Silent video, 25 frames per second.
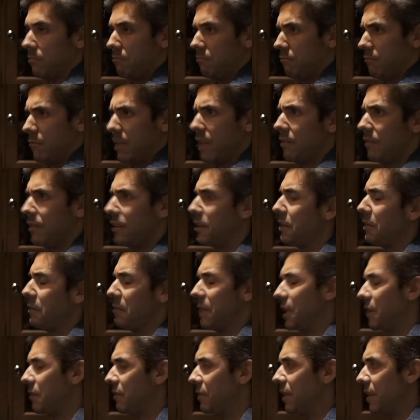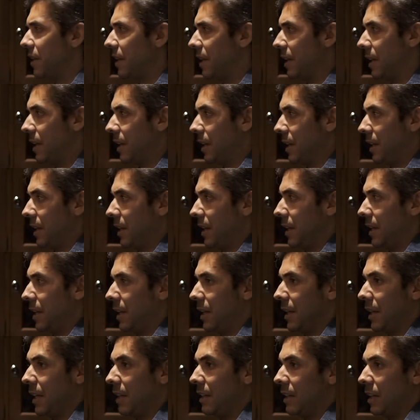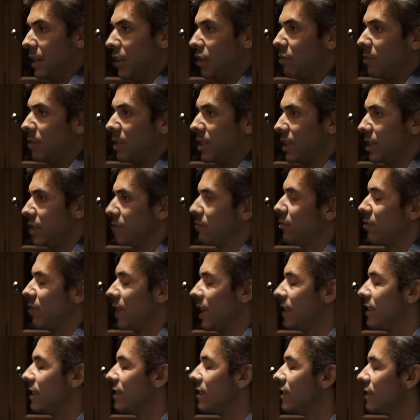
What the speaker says: definitely believe in the human touch for that.